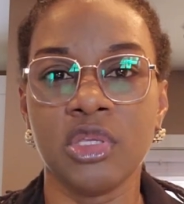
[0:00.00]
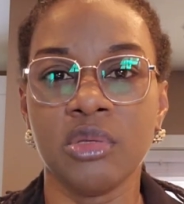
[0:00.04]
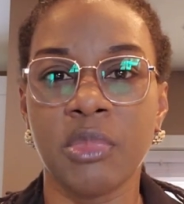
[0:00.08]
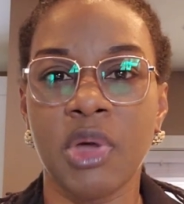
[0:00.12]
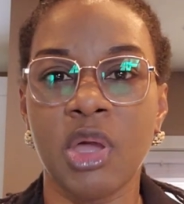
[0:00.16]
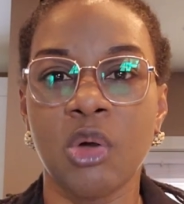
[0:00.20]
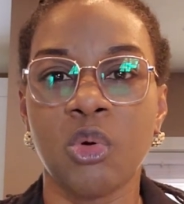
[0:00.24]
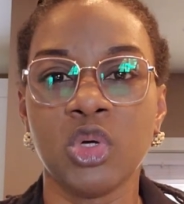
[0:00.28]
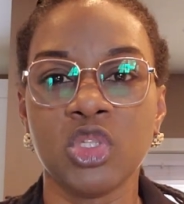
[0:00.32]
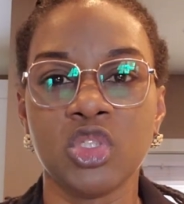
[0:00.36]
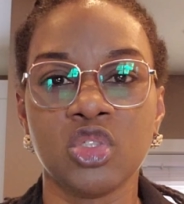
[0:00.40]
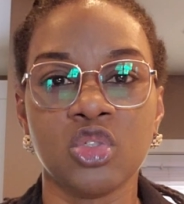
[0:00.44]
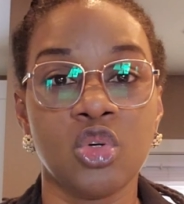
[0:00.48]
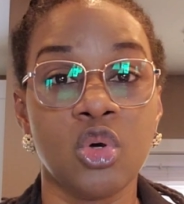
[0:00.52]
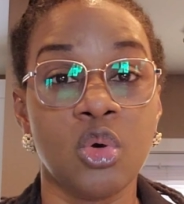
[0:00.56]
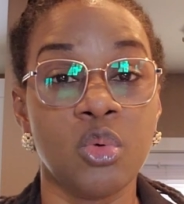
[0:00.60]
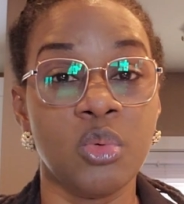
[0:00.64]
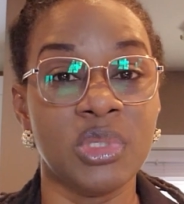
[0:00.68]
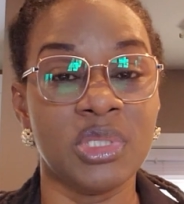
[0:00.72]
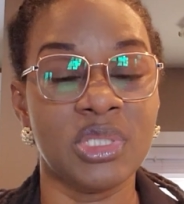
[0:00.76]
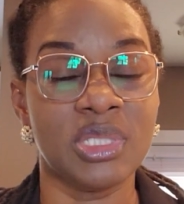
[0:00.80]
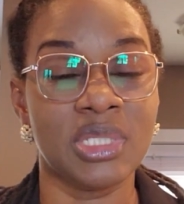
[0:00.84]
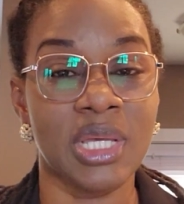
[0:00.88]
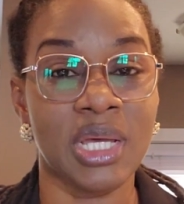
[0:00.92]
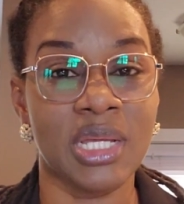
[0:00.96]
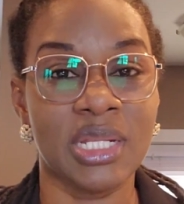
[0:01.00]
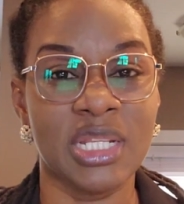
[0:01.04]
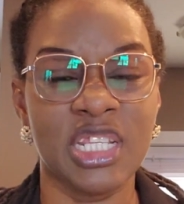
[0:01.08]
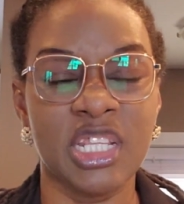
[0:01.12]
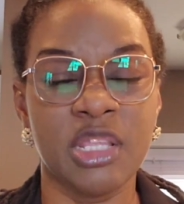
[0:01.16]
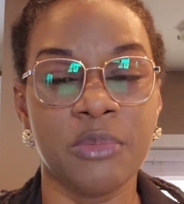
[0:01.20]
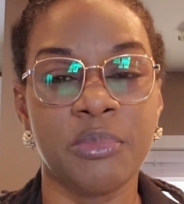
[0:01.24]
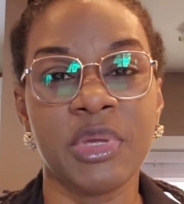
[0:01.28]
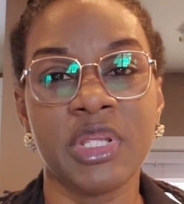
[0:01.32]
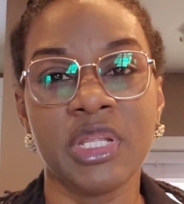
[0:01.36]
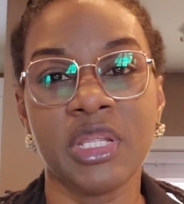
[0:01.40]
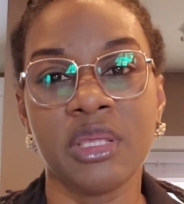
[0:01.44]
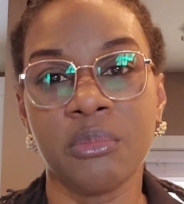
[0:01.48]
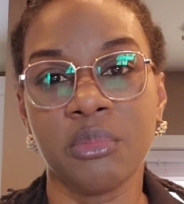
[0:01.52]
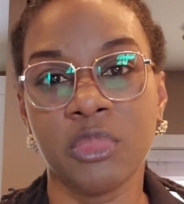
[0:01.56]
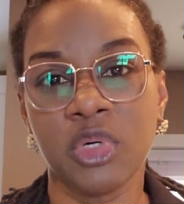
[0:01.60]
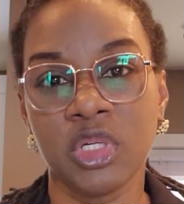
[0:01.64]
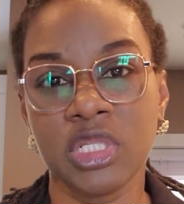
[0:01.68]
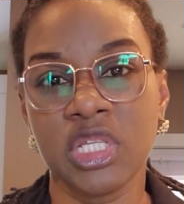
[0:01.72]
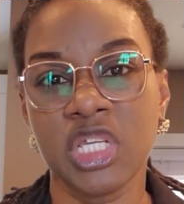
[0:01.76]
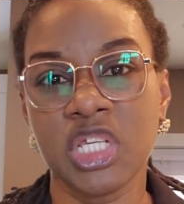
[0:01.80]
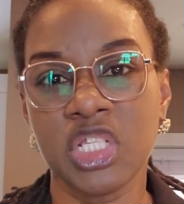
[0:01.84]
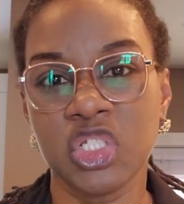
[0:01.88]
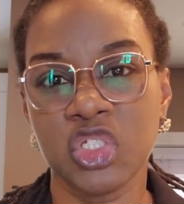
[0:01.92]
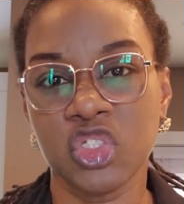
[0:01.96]
You might want to go with an independent
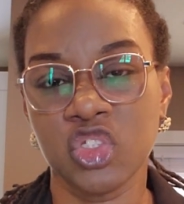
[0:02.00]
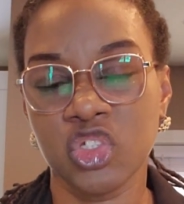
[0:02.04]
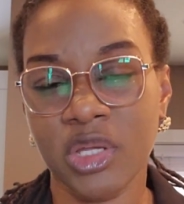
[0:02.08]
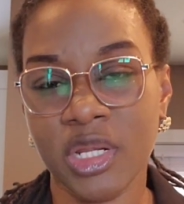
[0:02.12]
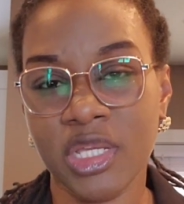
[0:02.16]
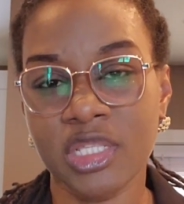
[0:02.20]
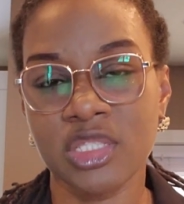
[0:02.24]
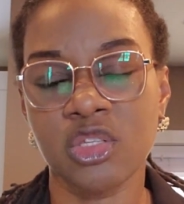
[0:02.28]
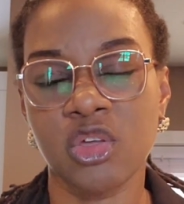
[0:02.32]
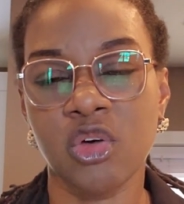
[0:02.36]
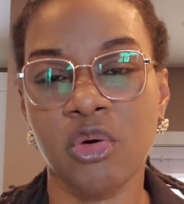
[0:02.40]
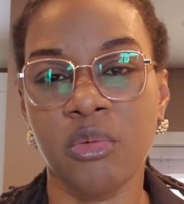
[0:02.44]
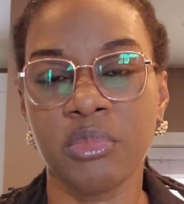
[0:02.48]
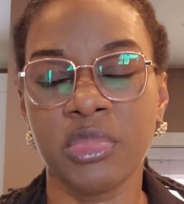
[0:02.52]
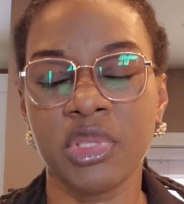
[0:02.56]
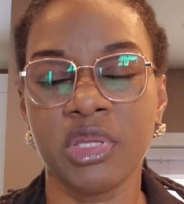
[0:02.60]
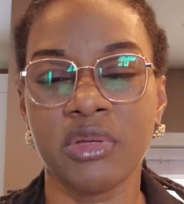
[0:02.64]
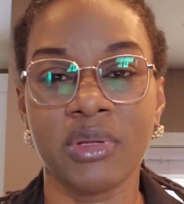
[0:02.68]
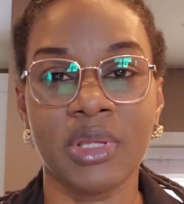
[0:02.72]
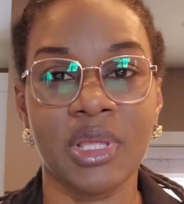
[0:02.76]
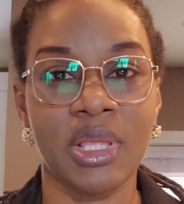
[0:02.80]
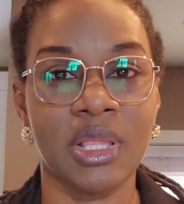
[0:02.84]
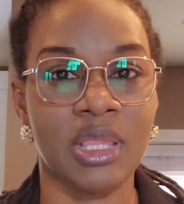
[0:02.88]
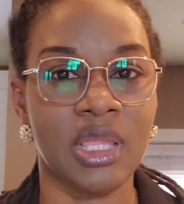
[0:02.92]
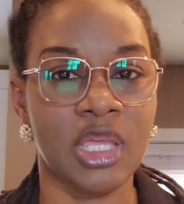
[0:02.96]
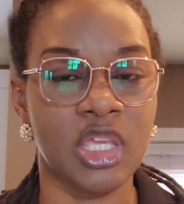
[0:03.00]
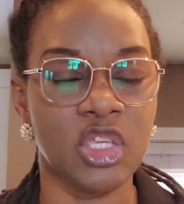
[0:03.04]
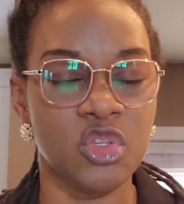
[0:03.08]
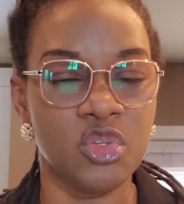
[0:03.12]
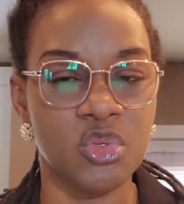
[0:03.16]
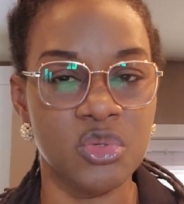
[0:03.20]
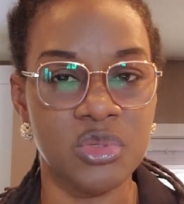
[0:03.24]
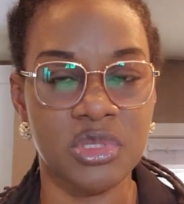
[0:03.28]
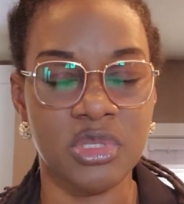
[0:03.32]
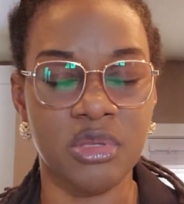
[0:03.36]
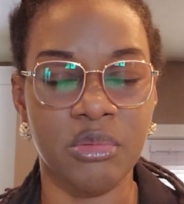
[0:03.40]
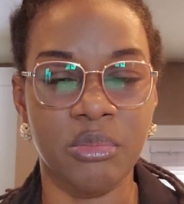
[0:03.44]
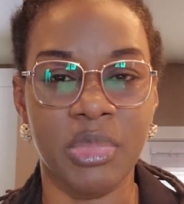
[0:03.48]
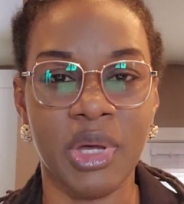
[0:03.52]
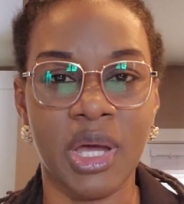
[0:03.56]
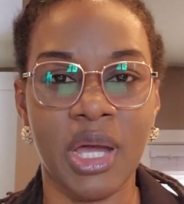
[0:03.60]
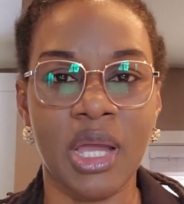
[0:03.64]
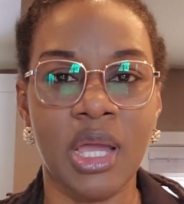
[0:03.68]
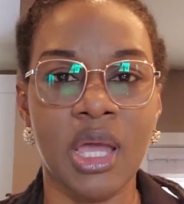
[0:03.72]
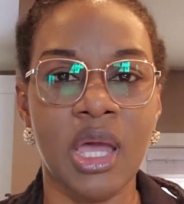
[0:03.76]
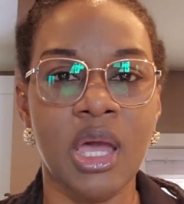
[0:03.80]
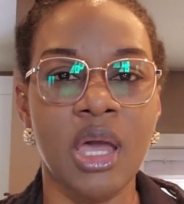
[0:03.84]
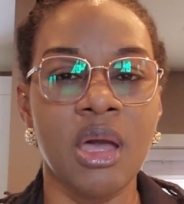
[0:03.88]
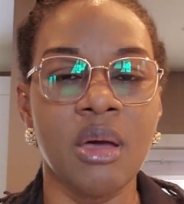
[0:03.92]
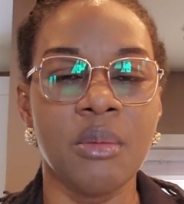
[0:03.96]
mortgage insurance company rather than use the
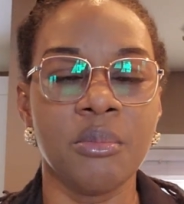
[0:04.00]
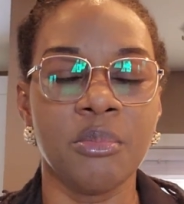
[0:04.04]
bank,